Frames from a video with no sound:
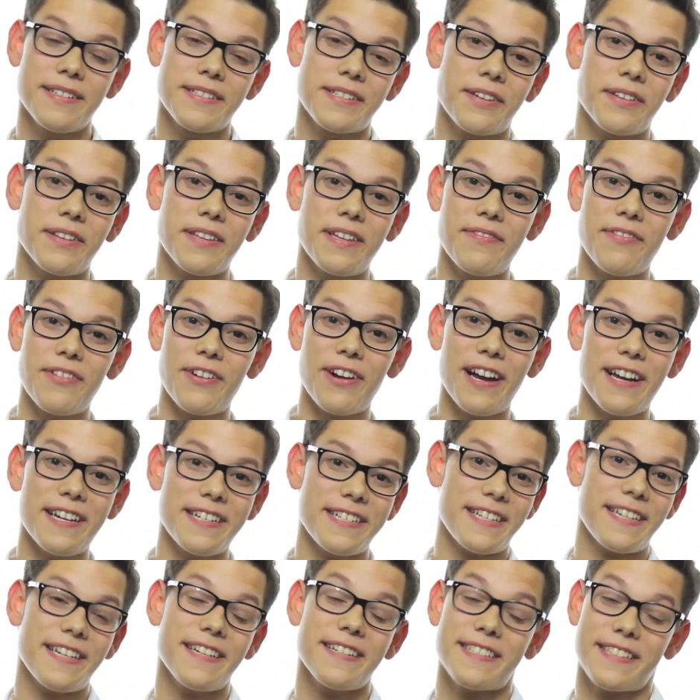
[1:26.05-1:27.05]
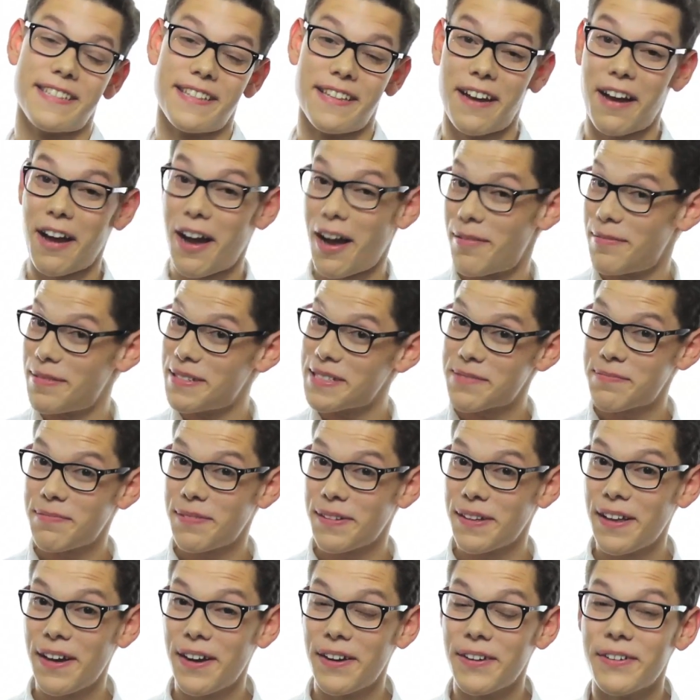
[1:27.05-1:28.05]
So leave your ideas in the comments
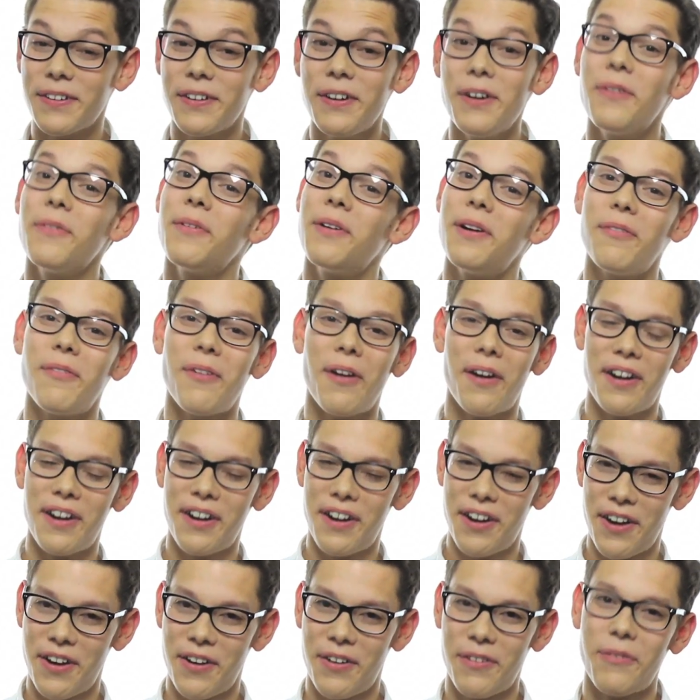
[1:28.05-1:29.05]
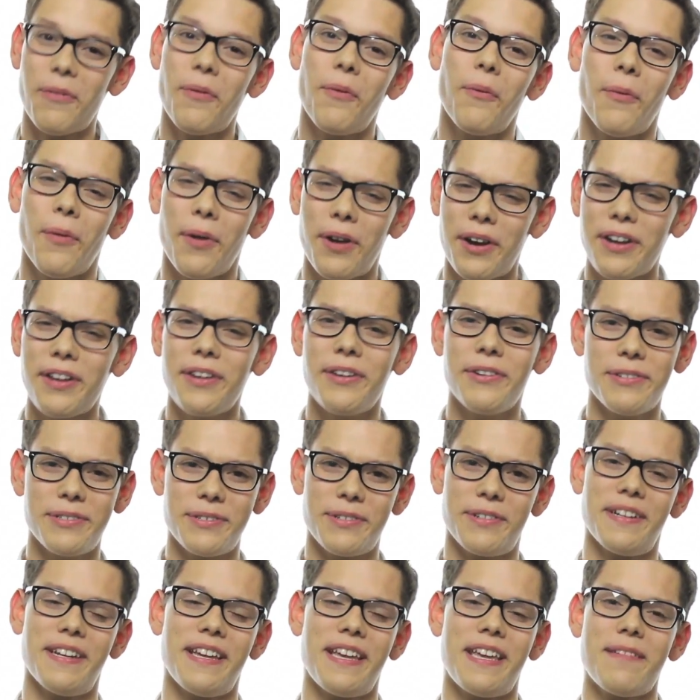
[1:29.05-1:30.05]
below. We want to know, what are you
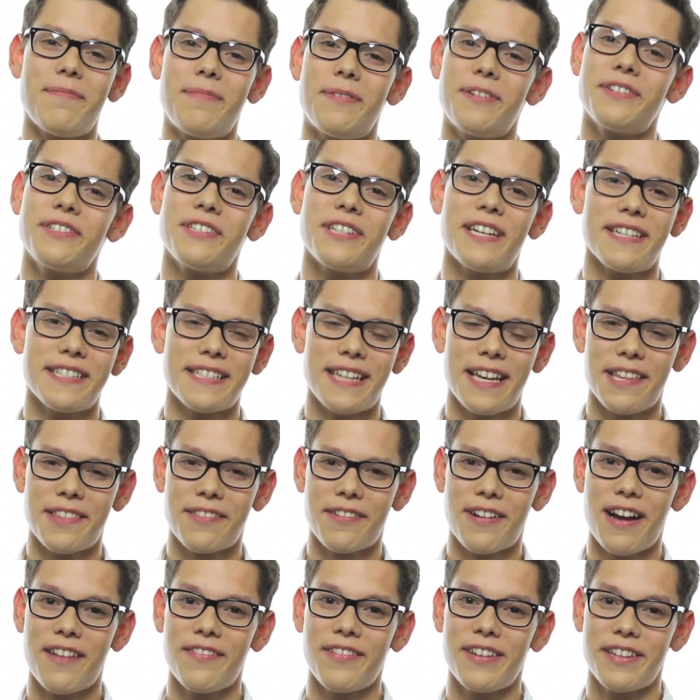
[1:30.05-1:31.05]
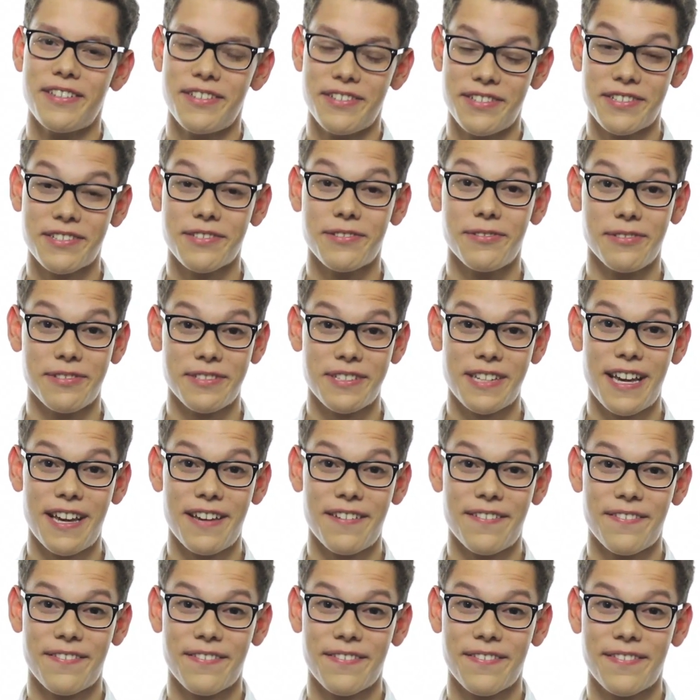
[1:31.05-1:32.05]
doing to keep your GSA thriving and your school
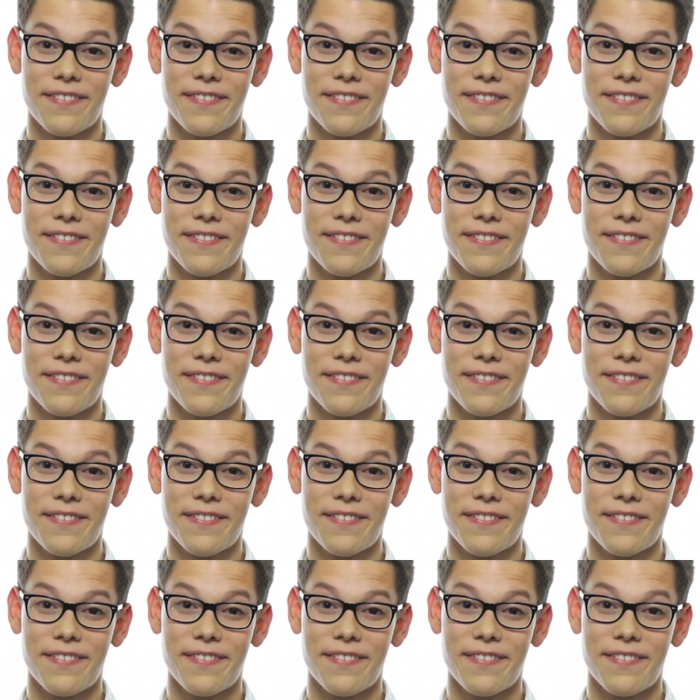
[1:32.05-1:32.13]
safe?